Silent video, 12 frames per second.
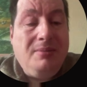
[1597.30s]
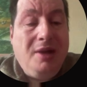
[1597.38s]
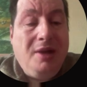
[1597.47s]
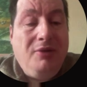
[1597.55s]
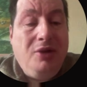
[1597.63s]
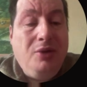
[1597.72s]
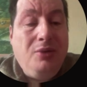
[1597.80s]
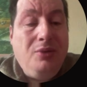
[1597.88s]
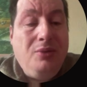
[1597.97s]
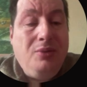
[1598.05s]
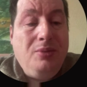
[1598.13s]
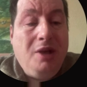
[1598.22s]
if
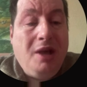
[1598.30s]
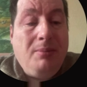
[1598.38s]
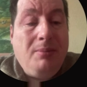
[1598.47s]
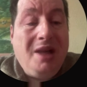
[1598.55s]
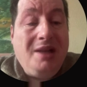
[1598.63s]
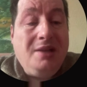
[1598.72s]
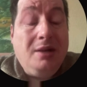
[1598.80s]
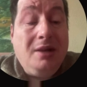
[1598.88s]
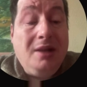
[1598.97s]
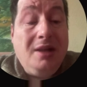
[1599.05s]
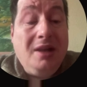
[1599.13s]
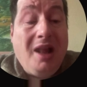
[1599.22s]
you
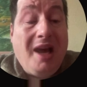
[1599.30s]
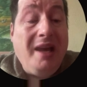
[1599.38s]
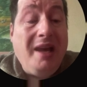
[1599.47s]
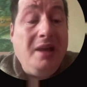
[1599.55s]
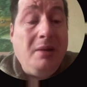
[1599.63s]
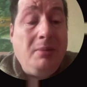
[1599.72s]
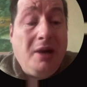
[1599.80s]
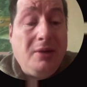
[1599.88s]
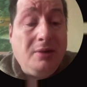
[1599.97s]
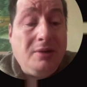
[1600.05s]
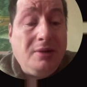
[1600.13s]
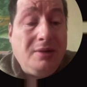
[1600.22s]
blatantly lie
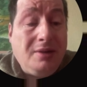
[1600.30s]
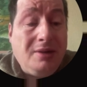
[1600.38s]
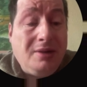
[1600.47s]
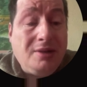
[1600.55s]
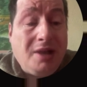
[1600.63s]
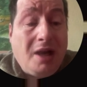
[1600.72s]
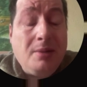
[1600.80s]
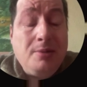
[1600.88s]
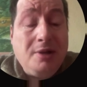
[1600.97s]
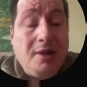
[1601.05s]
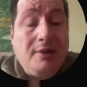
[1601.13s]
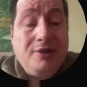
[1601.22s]
about startups,
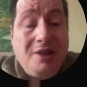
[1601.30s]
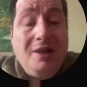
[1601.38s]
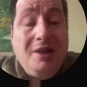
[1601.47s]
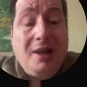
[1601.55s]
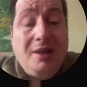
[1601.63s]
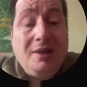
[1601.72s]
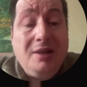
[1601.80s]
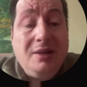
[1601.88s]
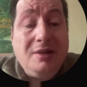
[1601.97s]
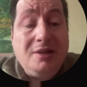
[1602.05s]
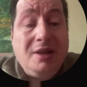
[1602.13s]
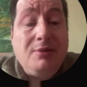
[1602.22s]
and I've seen that
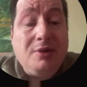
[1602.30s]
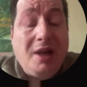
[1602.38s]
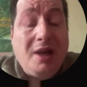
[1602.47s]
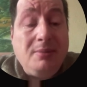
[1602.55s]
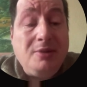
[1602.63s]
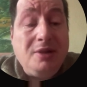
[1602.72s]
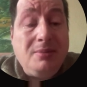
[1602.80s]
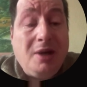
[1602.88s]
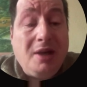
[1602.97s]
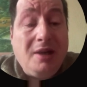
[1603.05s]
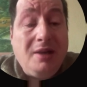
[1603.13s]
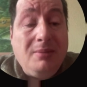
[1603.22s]
several times in
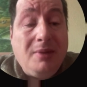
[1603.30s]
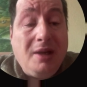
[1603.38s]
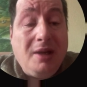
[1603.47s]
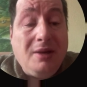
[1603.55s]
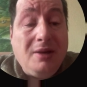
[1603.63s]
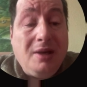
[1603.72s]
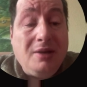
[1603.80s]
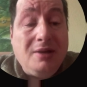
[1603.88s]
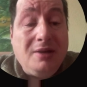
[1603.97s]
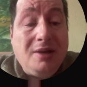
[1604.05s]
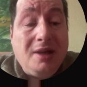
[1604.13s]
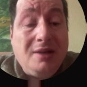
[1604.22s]
my career,
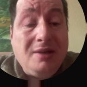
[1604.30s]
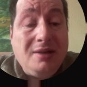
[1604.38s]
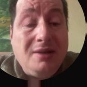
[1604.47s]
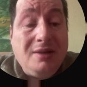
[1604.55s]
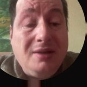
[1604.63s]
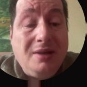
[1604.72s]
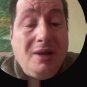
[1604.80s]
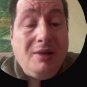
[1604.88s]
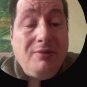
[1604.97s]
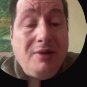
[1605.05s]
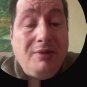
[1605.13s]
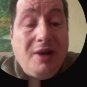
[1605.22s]
that
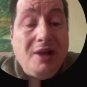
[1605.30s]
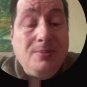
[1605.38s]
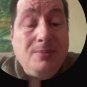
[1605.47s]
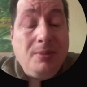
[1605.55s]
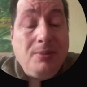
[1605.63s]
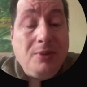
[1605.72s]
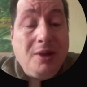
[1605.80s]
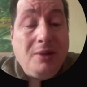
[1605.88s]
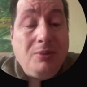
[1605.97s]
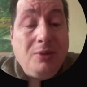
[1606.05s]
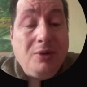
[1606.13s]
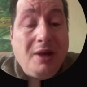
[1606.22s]
I've advised people
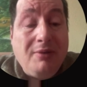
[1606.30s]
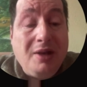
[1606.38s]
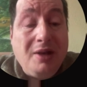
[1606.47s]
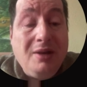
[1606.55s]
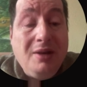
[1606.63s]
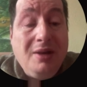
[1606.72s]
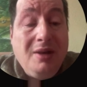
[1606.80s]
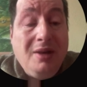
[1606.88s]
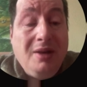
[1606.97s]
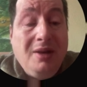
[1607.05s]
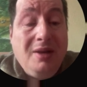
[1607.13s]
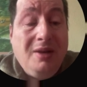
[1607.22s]
that were having
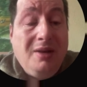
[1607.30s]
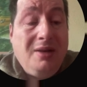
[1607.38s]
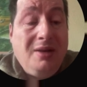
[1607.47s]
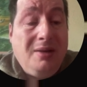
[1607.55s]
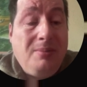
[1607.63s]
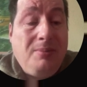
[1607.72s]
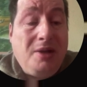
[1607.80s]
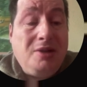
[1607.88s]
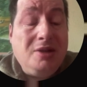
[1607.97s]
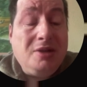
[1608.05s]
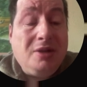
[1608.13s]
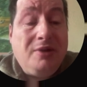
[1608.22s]

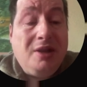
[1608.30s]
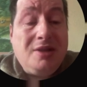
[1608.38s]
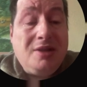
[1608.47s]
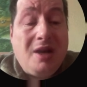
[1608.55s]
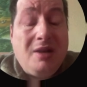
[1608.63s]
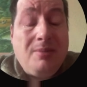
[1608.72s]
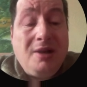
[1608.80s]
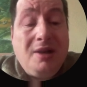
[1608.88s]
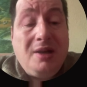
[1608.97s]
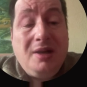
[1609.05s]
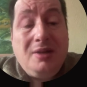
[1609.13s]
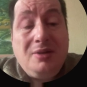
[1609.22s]
pictures of their startup, and
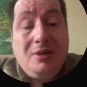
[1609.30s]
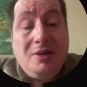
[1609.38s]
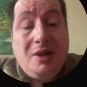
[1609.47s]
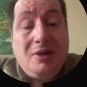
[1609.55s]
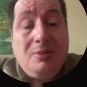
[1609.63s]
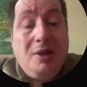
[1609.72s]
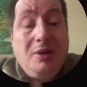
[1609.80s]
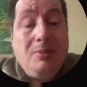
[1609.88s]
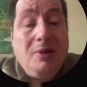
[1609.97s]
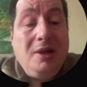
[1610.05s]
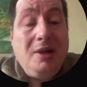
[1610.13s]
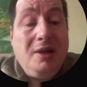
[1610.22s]
then it turns out to be
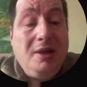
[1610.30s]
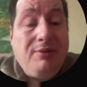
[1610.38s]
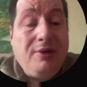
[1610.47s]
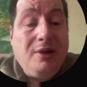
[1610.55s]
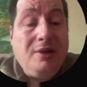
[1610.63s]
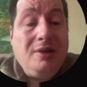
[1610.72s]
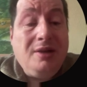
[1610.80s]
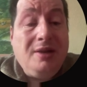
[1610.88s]
completely different.